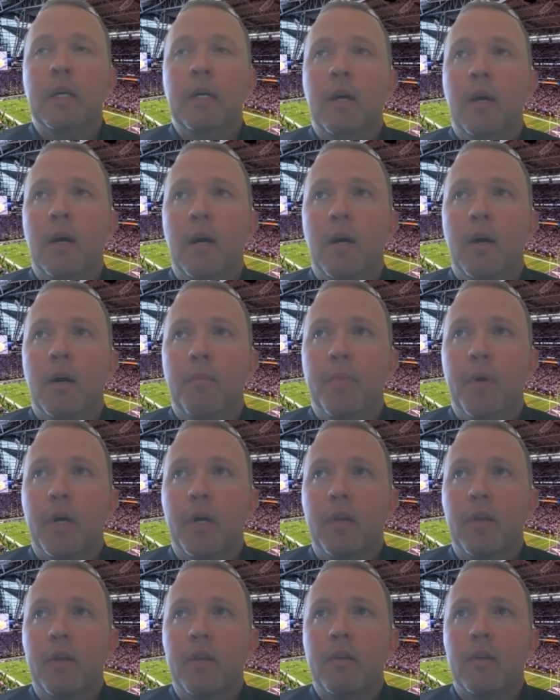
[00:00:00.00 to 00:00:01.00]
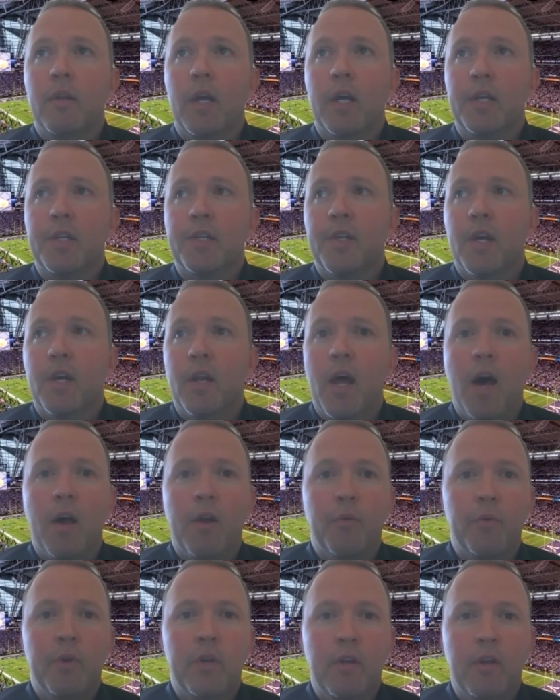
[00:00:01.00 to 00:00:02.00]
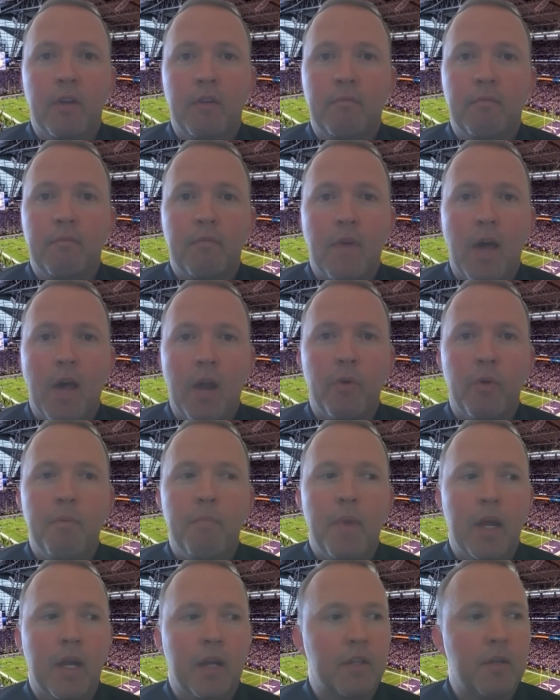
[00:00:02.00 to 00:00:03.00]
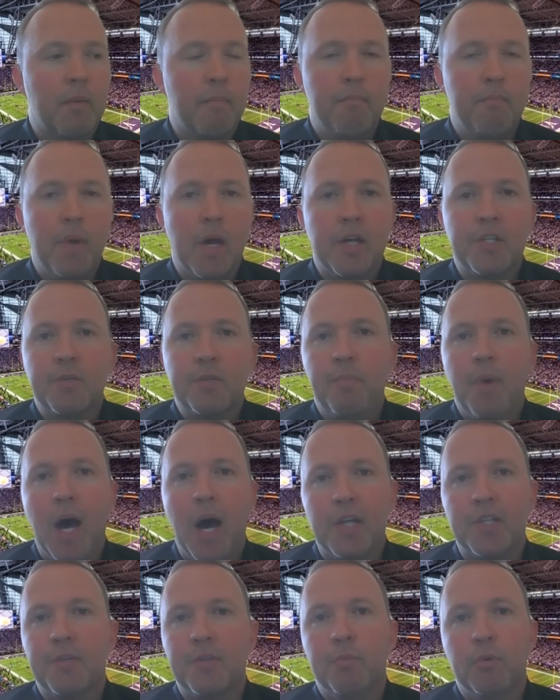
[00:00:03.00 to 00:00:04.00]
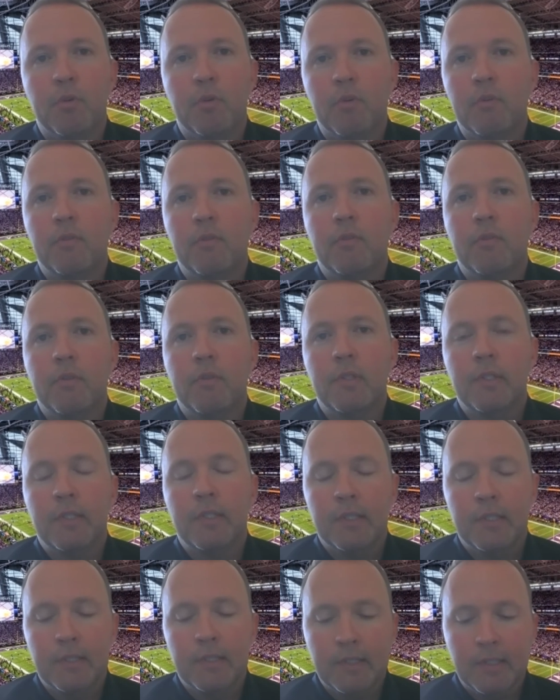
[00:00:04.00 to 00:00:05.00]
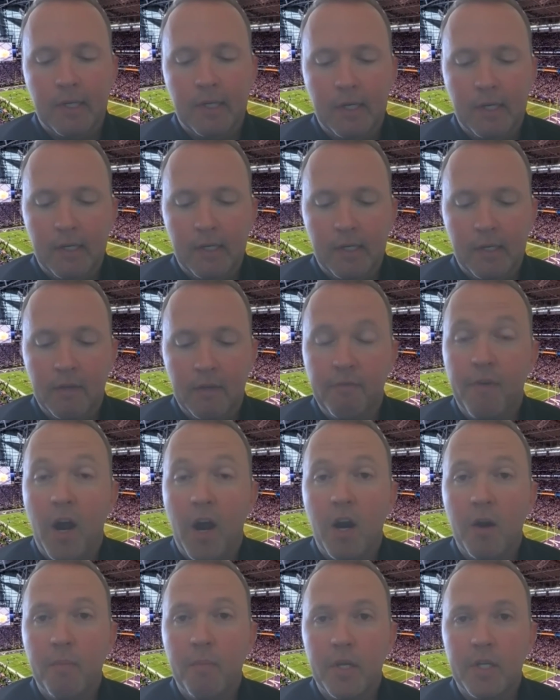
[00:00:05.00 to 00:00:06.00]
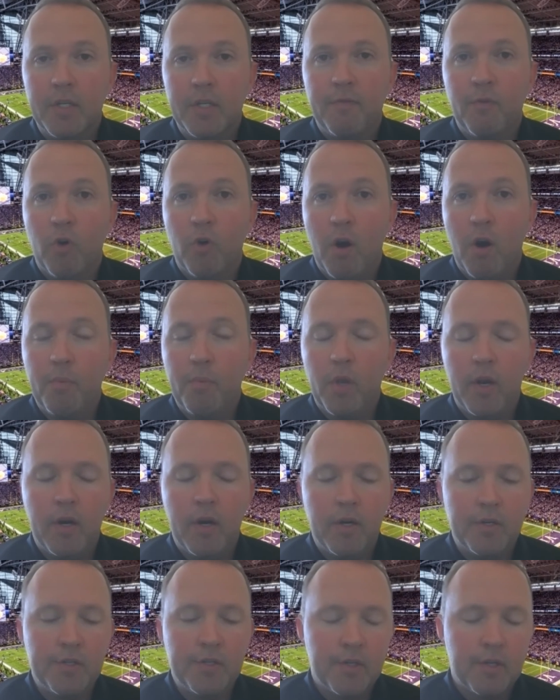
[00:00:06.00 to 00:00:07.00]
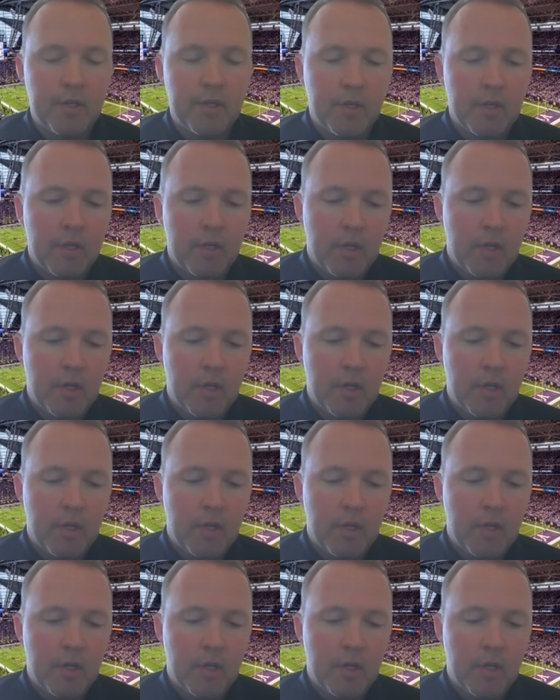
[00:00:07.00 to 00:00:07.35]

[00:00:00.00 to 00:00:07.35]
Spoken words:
But like you said, how do we make it the best possible environment for our players?